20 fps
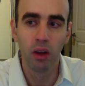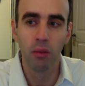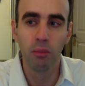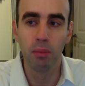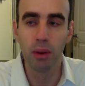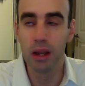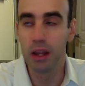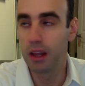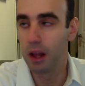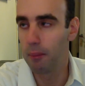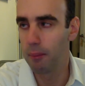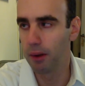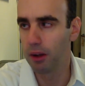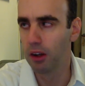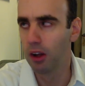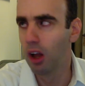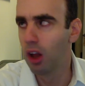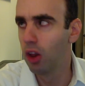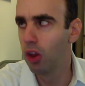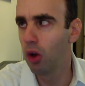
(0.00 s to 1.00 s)
be something.
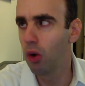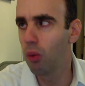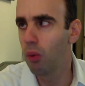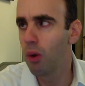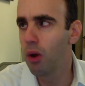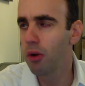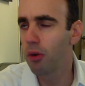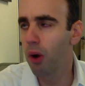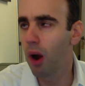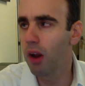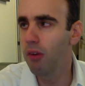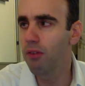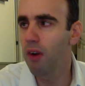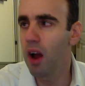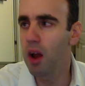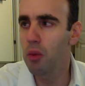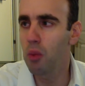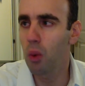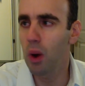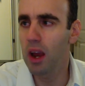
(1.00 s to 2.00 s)
So try to
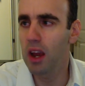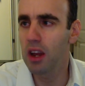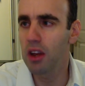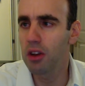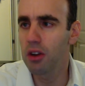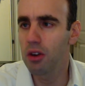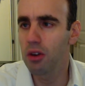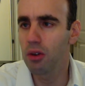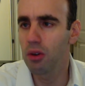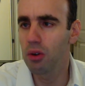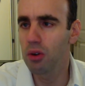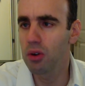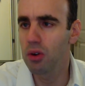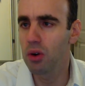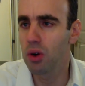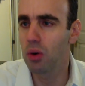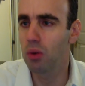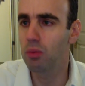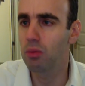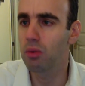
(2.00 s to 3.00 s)
find ways
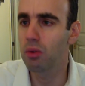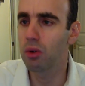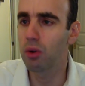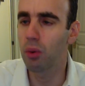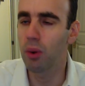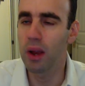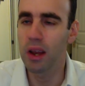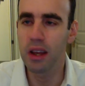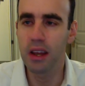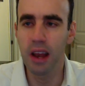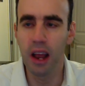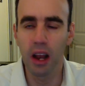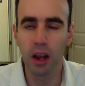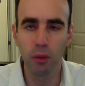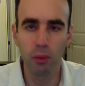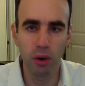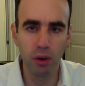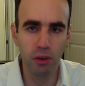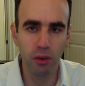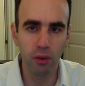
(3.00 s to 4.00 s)
to create daily
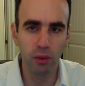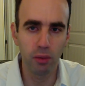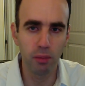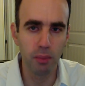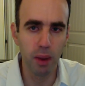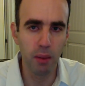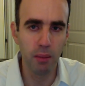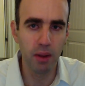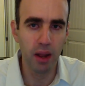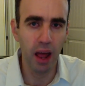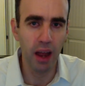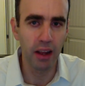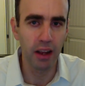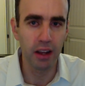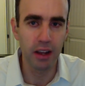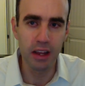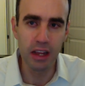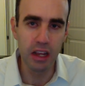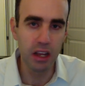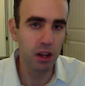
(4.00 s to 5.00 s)
rituals. Maybe that's a
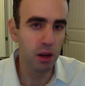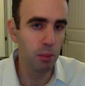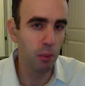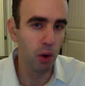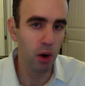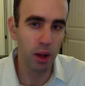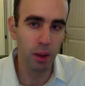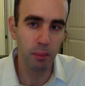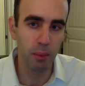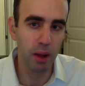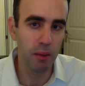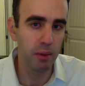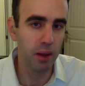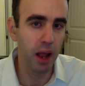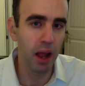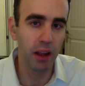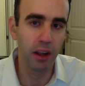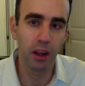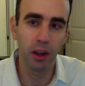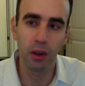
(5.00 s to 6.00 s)
tea in the morning. Maybe
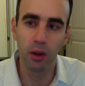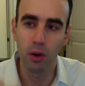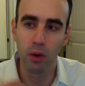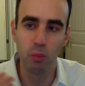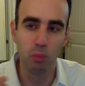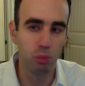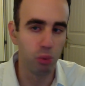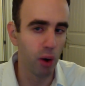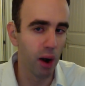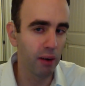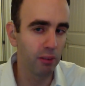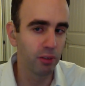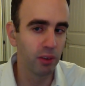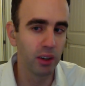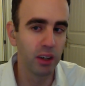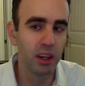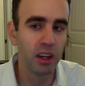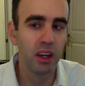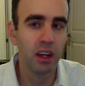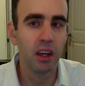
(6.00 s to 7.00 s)
that's a certain
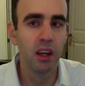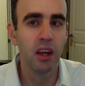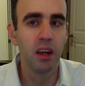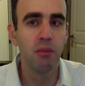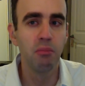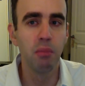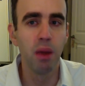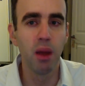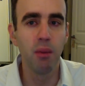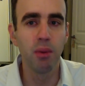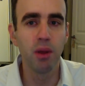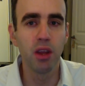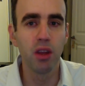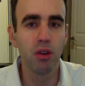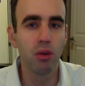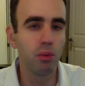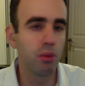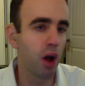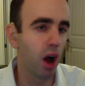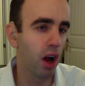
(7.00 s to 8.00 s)
breakfast. Maybe
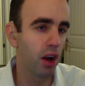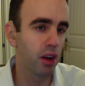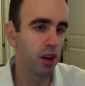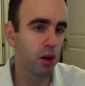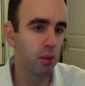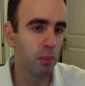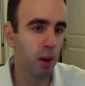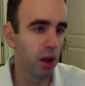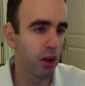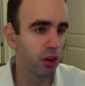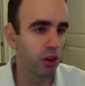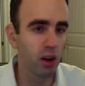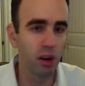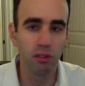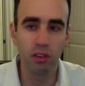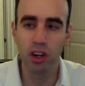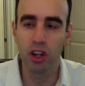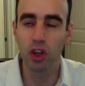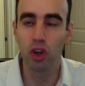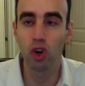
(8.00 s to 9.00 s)
you talk to your mother
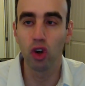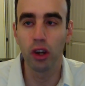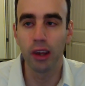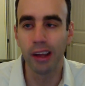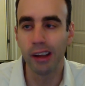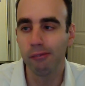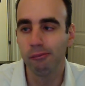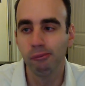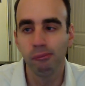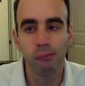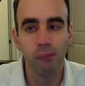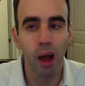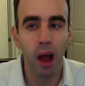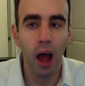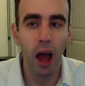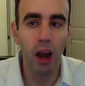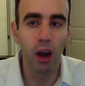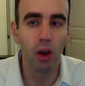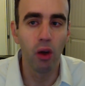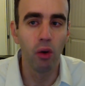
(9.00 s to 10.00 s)
every Thursday.
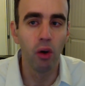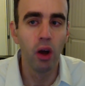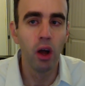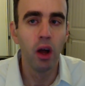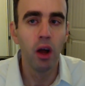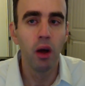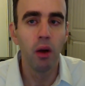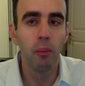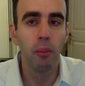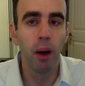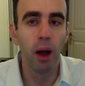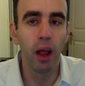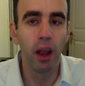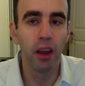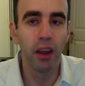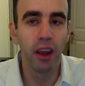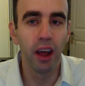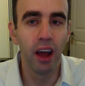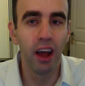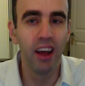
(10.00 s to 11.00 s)
I don't know.
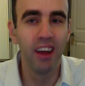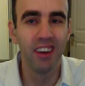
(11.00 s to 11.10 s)
But uh,